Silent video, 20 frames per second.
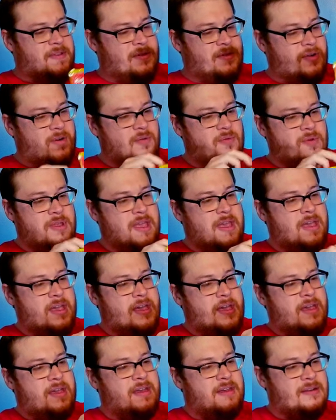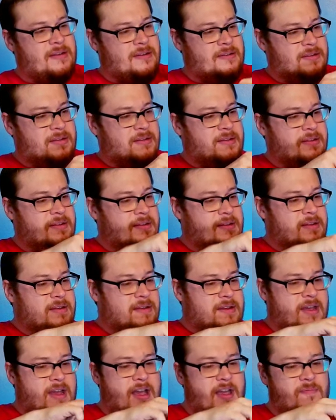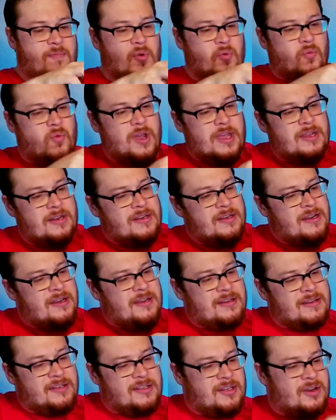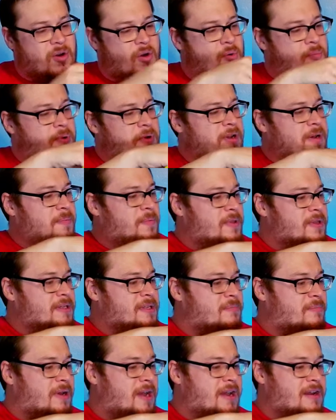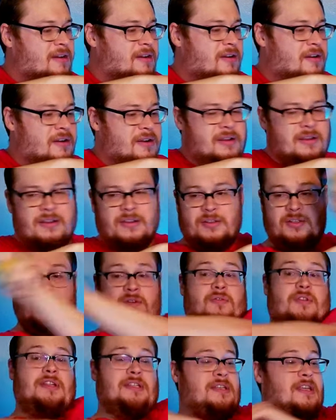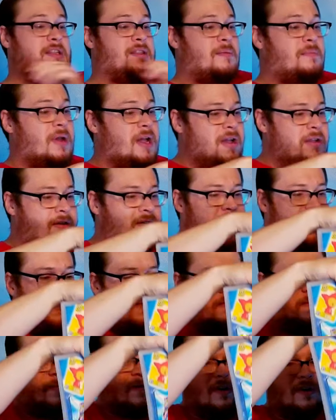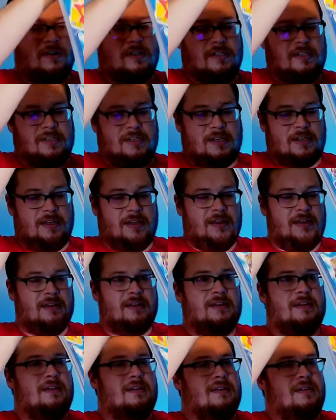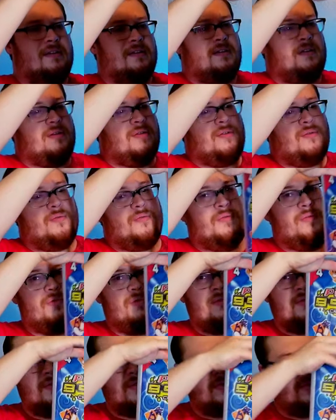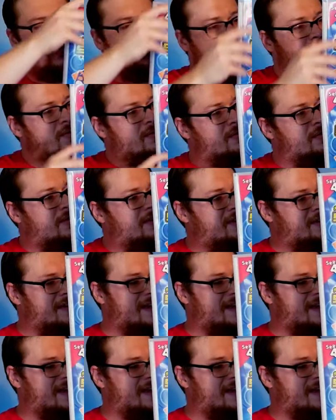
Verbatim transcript: Oh yeah. I've been waiting to open up this binder. So let's get the binder out first. Ooh, look